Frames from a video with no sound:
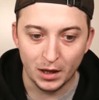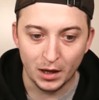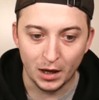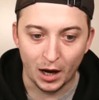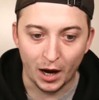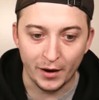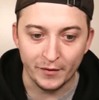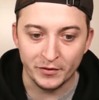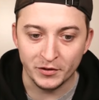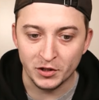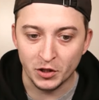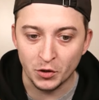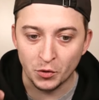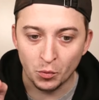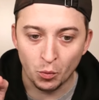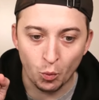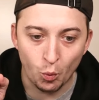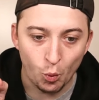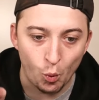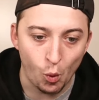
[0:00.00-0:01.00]
other
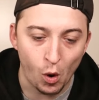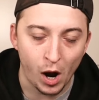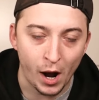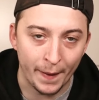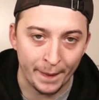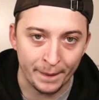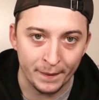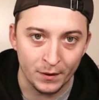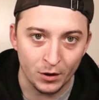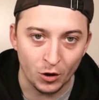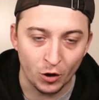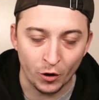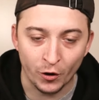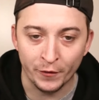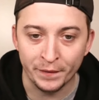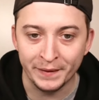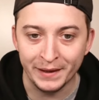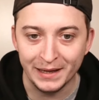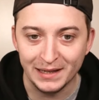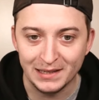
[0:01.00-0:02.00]
than one
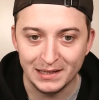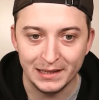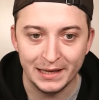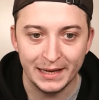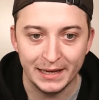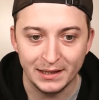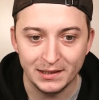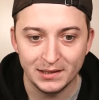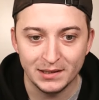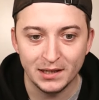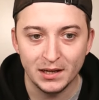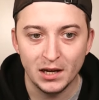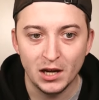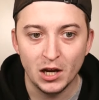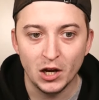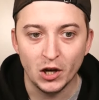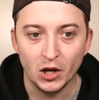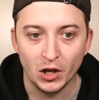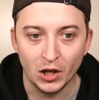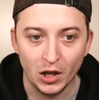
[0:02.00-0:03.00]
on this list
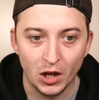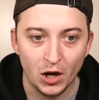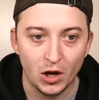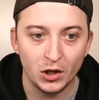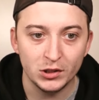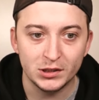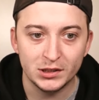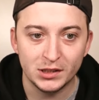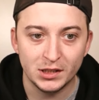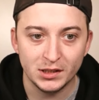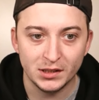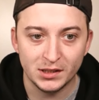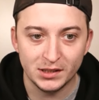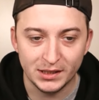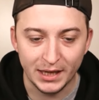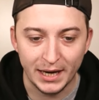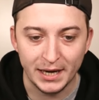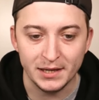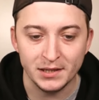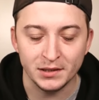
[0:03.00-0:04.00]
last
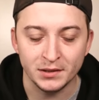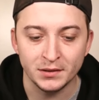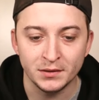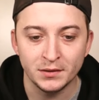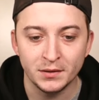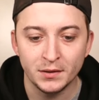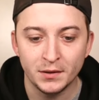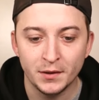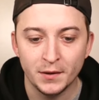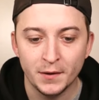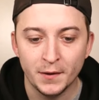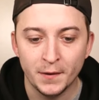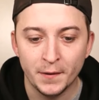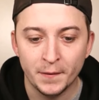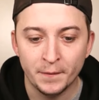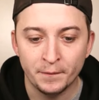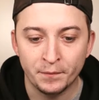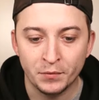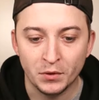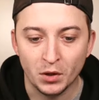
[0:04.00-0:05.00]
season
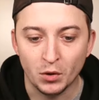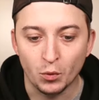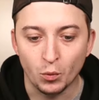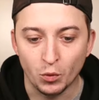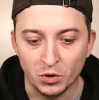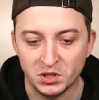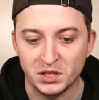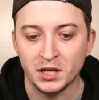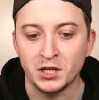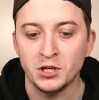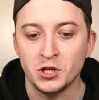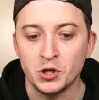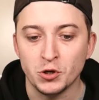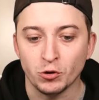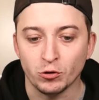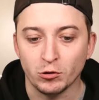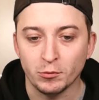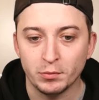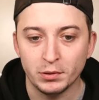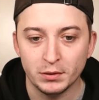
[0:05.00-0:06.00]
was in
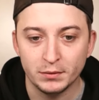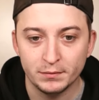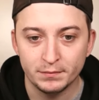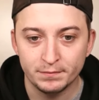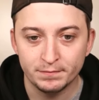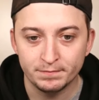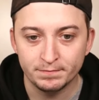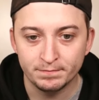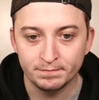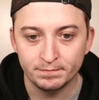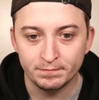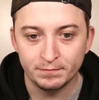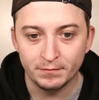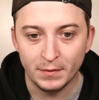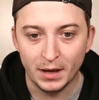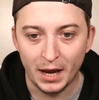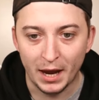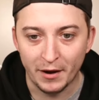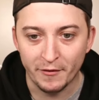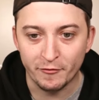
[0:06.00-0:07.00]
Europe.
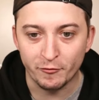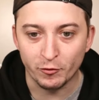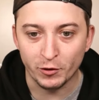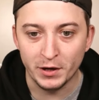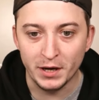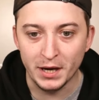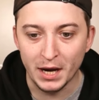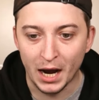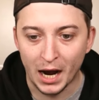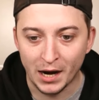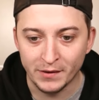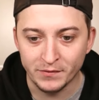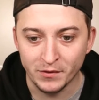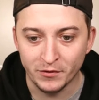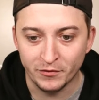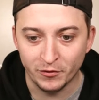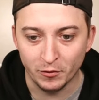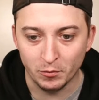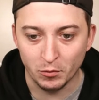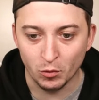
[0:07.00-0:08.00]
Every other
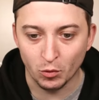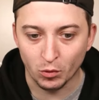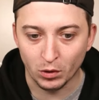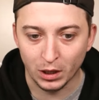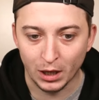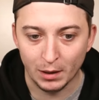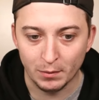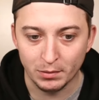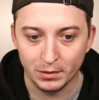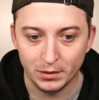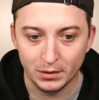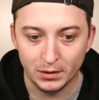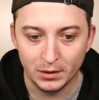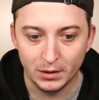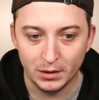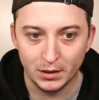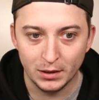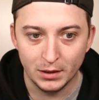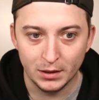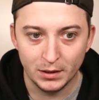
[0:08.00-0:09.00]
football club
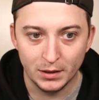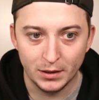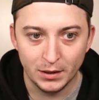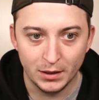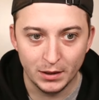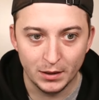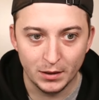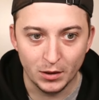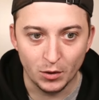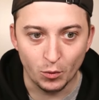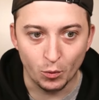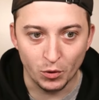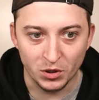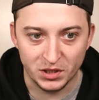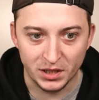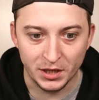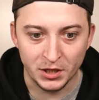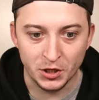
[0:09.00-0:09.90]
was in